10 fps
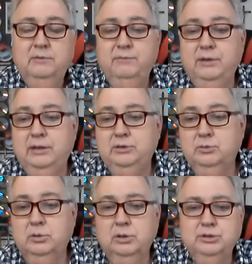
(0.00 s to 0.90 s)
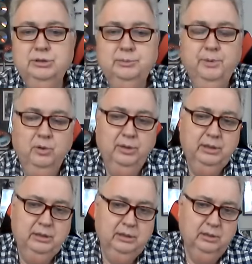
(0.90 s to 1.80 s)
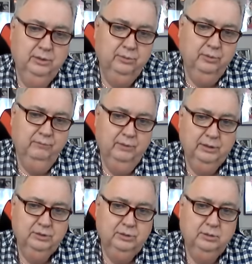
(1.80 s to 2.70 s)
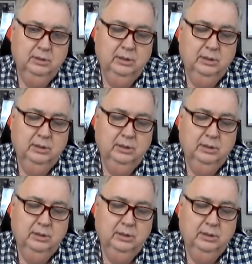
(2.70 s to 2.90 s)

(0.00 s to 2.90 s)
financial hardship, or any other affliction.